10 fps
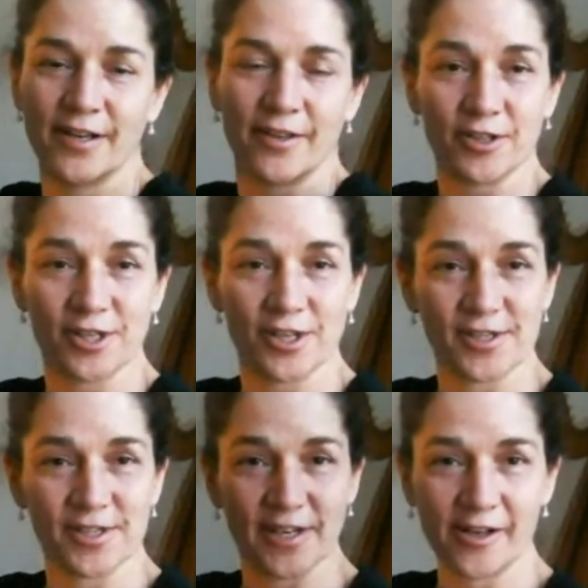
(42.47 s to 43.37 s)
They're just
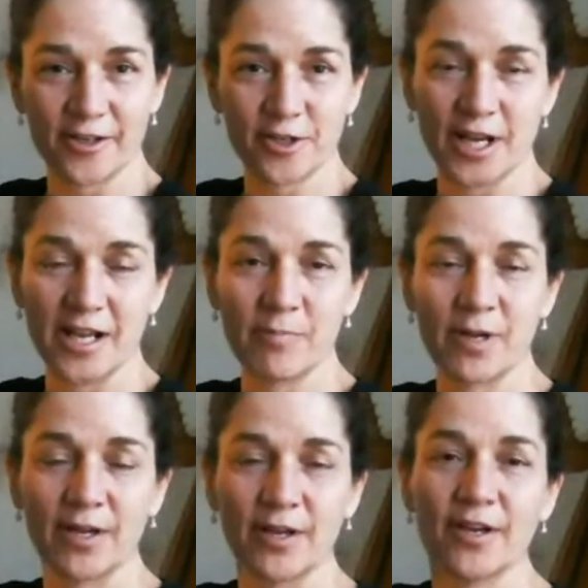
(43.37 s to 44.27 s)
an L shape.
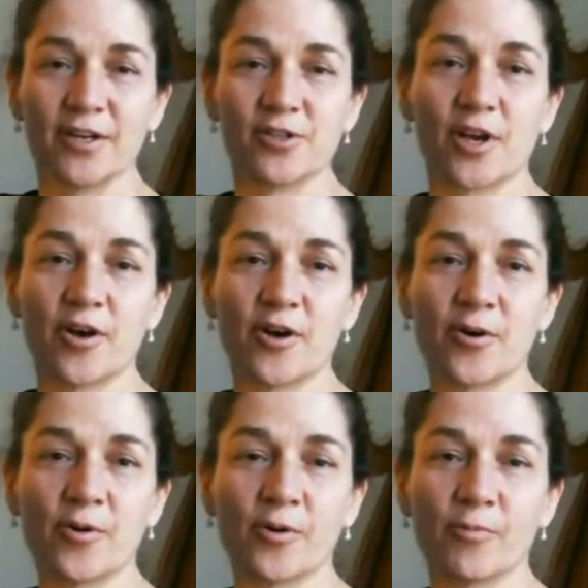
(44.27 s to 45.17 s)

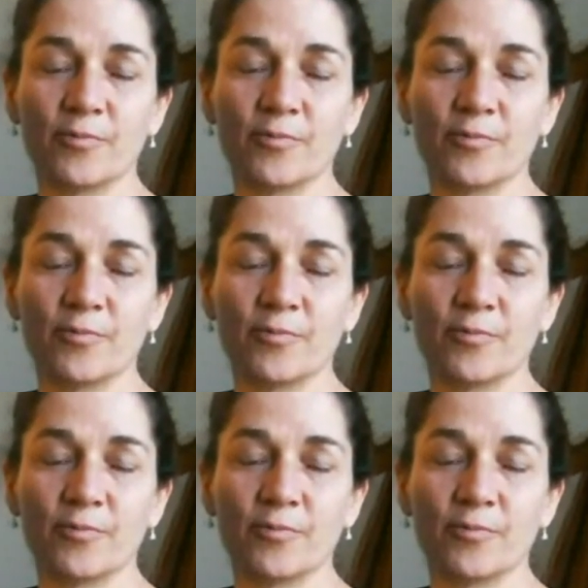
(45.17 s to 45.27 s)
So